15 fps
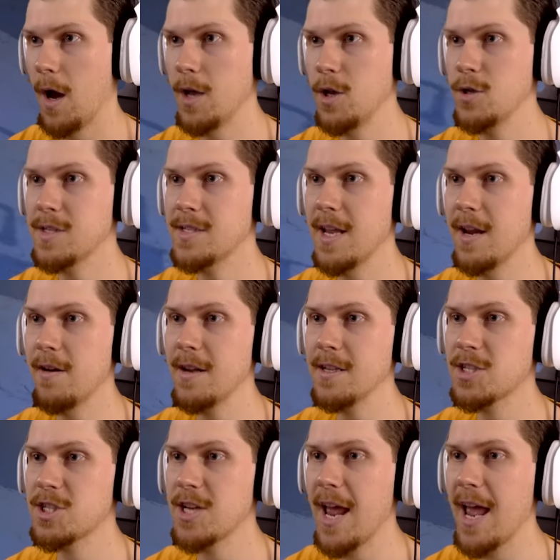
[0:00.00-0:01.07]
Are you
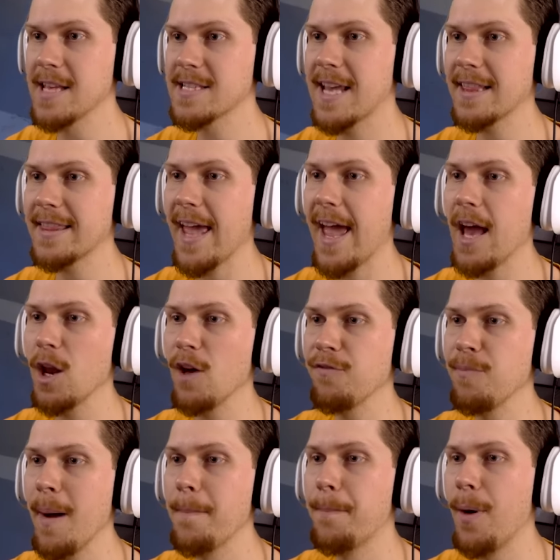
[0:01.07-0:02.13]
serious, chairs? Get the hell
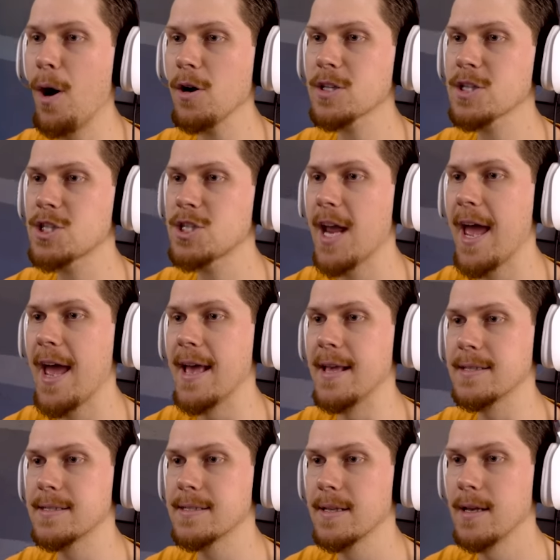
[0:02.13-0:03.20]
off my box,
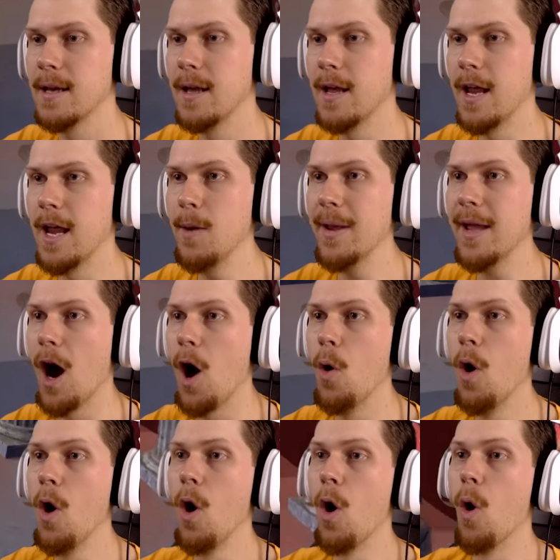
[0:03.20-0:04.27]
chairs. Here we
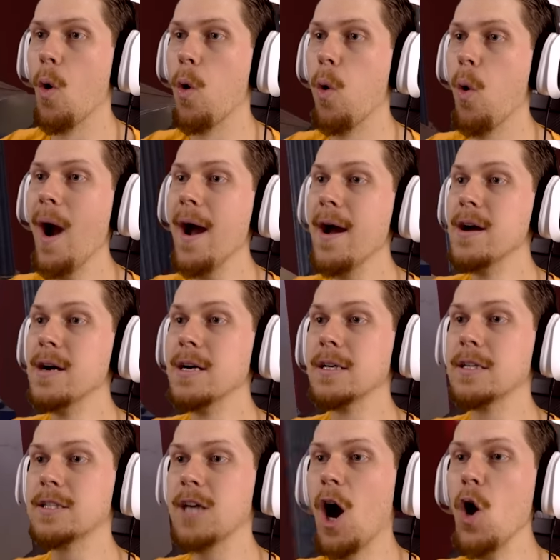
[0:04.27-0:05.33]
go. What?
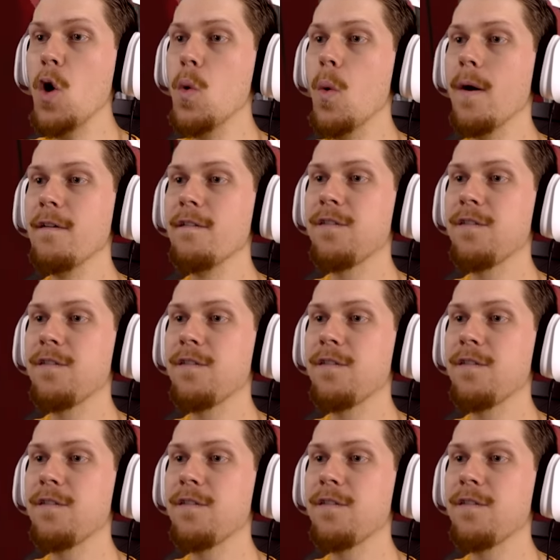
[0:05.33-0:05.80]
Go.